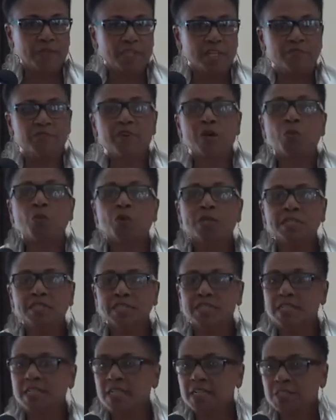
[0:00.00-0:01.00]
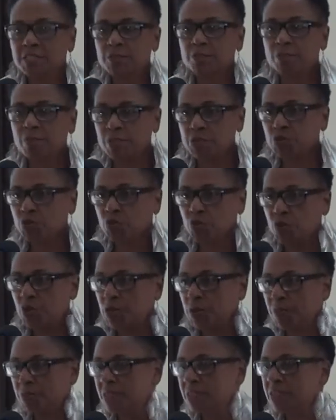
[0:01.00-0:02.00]
if I wanted to get a special
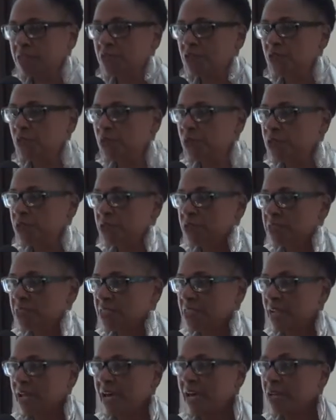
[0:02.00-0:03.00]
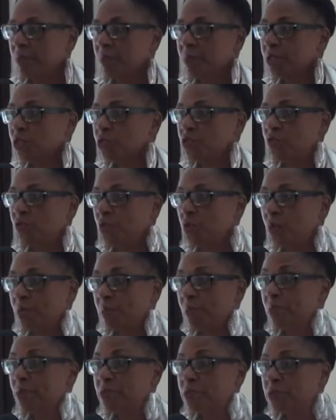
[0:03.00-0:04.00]
card because of the words and it had a picture of a
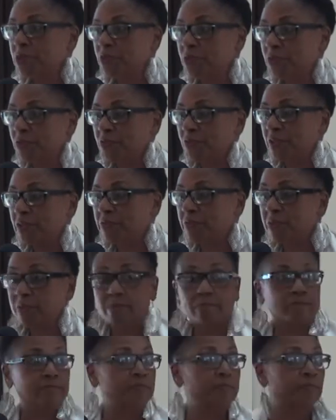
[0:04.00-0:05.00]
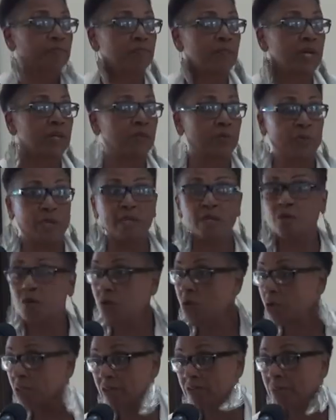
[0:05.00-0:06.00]
white person on the front of it, by the way,
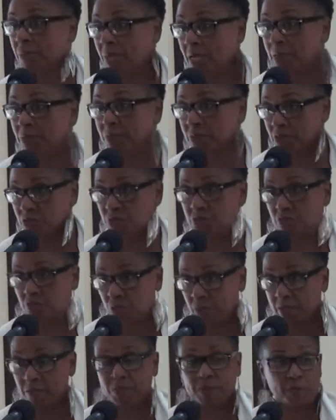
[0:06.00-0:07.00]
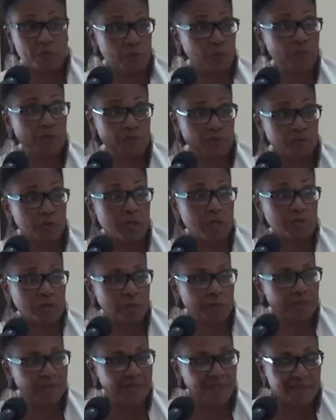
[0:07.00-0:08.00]
all of them had pictures of white people on the front of
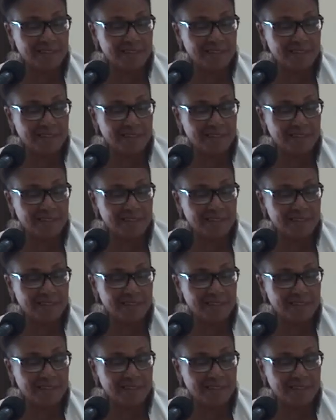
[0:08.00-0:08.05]
them,